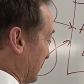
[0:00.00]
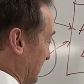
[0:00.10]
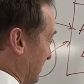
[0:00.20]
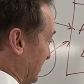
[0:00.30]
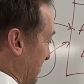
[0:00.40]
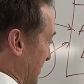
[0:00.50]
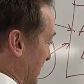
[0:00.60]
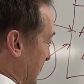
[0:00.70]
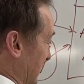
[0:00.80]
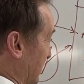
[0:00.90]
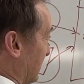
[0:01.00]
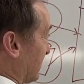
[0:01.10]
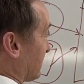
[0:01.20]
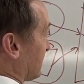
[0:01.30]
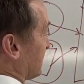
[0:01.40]
system in
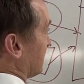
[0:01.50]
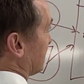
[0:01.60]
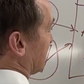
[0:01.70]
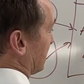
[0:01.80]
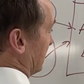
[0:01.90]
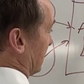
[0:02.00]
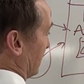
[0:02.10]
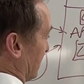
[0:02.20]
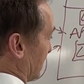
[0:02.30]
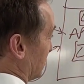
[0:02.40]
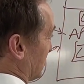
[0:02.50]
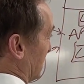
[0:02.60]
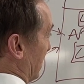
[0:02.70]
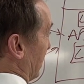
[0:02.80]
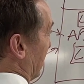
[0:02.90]
here. And we
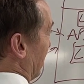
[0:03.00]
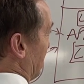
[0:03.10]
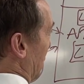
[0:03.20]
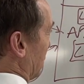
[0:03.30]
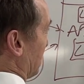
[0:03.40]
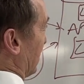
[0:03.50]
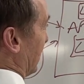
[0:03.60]
might have multiple